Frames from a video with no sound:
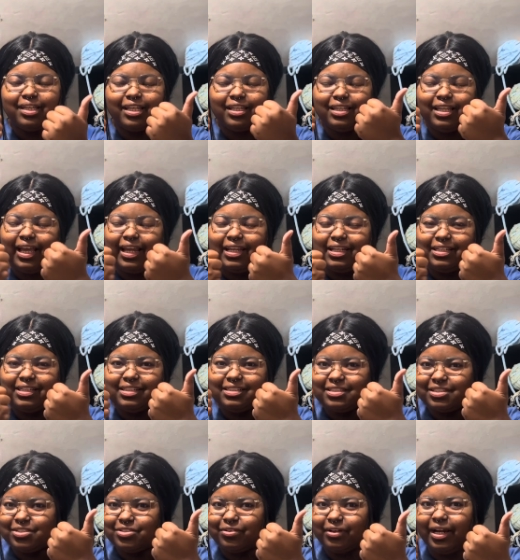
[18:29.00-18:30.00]
like,
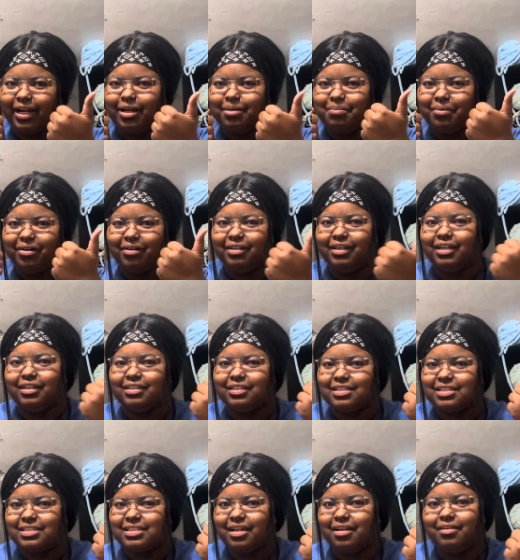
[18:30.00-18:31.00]
subscribe, all that good
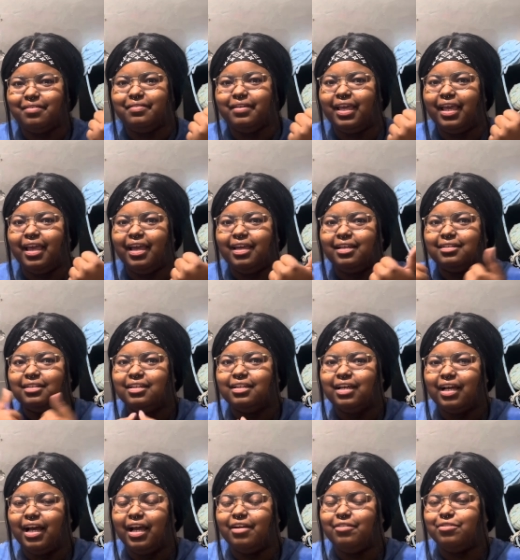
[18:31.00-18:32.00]
stuff, and
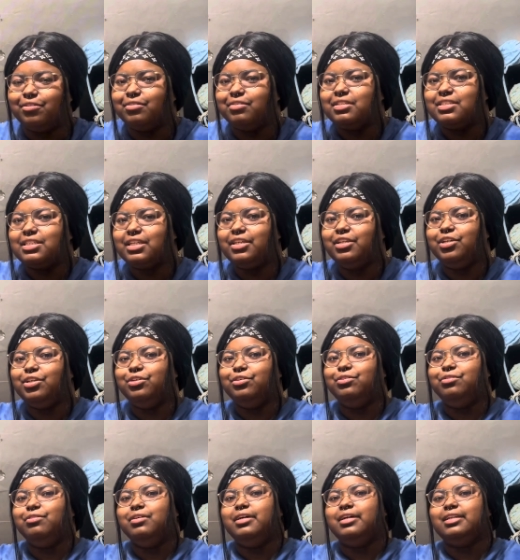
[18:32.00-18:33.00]
I will see
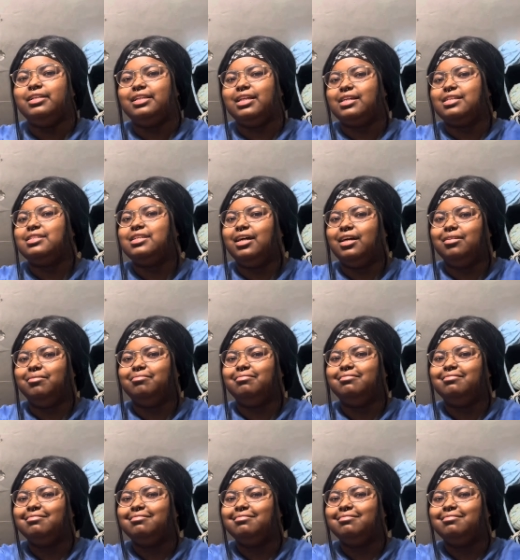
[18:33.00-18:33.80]
you next time.